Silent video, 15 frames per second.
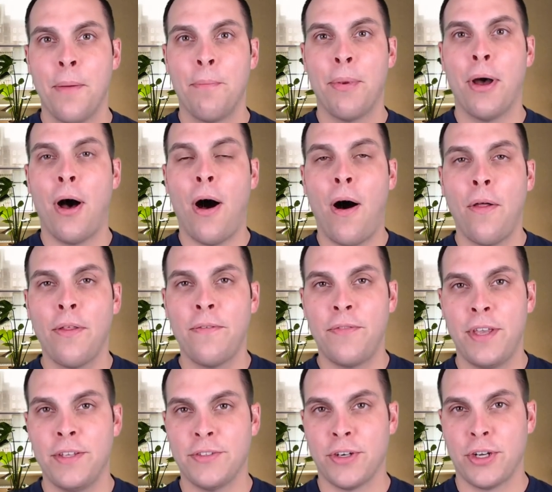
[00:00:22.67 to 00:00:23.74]
But all of
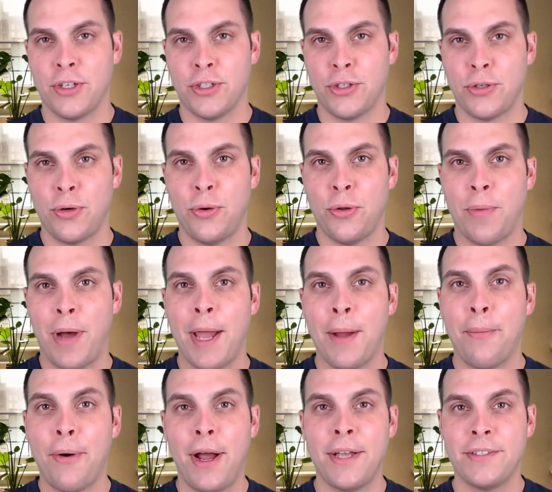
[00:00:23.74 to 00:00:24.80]
these are controlled by a
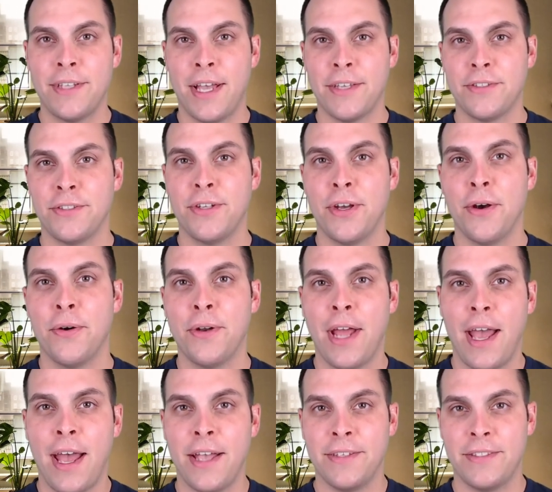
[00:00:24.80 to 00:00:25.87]
process known
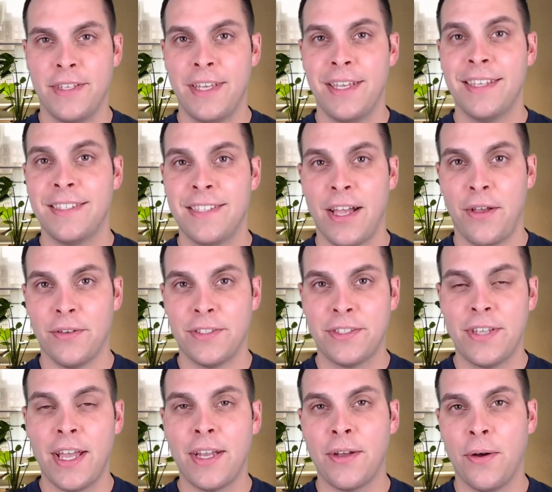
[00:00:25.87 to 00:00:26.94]
as the cell
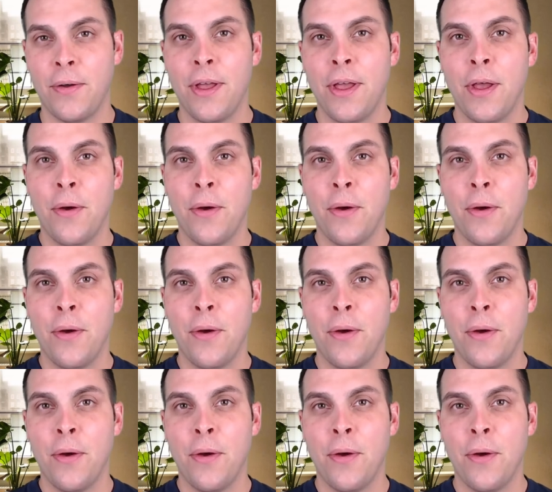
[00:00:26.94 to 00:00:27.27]
cycle,